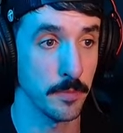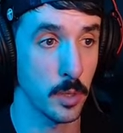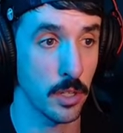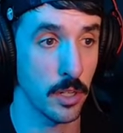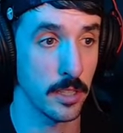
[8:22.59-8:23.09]
We
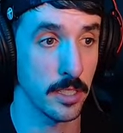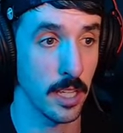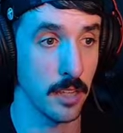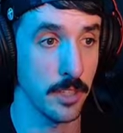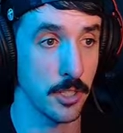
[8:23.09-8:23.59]
turn on the
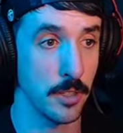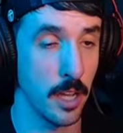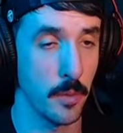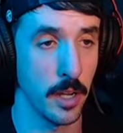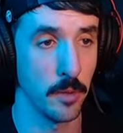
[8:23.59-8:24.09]
television?
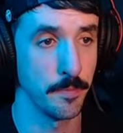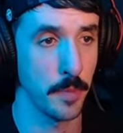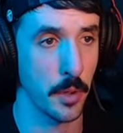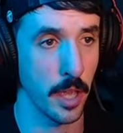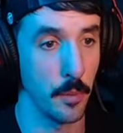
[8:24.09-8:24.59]
No, we don't.
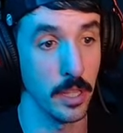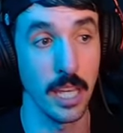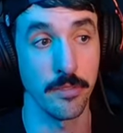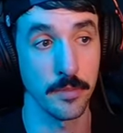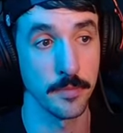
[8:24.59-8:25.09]
Okay, we
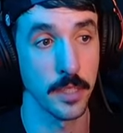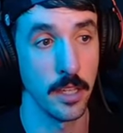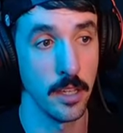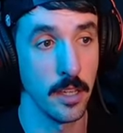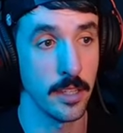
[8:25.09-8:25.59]
leave.
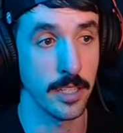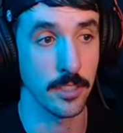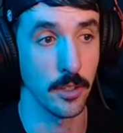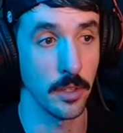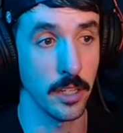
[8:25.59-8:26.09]
That's
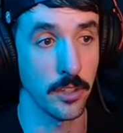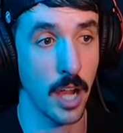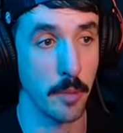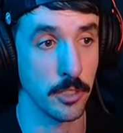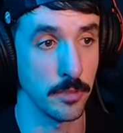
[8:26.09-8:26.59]
the only other
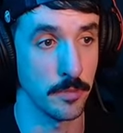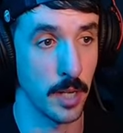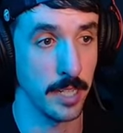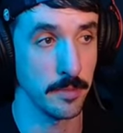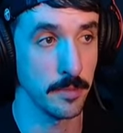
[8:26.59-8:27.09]
option,
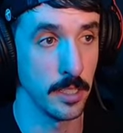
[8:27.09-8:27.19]
right?